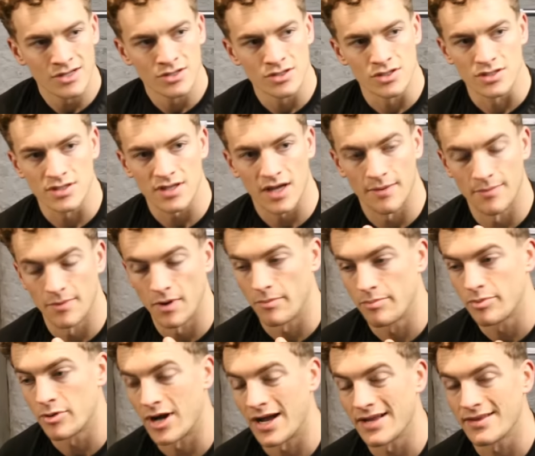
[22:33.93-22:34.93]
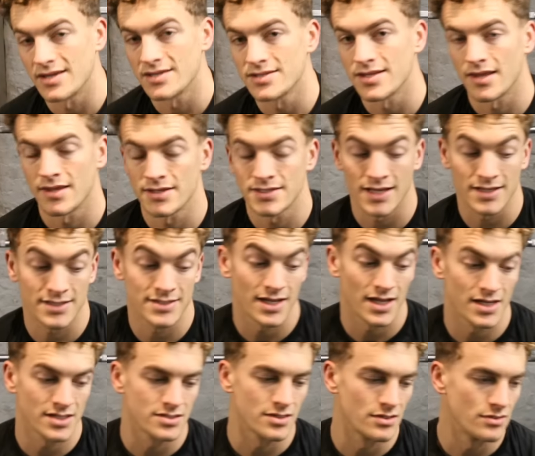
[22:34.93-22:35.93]
just I'm not practiced at this
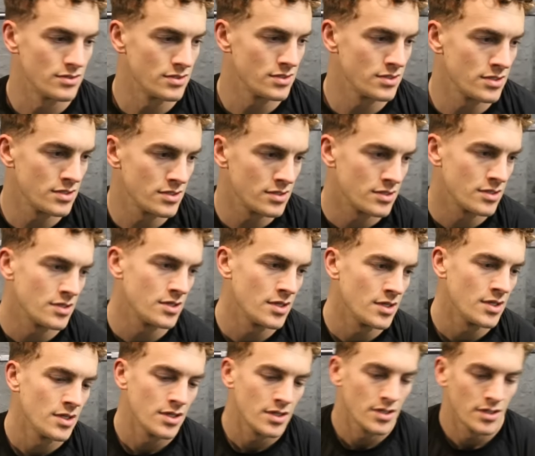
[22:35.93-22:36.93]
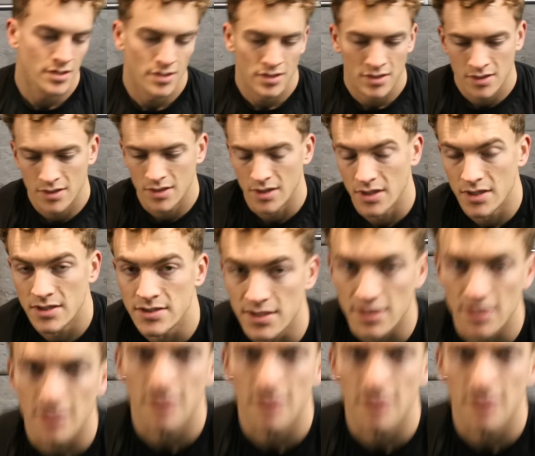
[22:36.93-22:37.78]
exercise, so yeah, so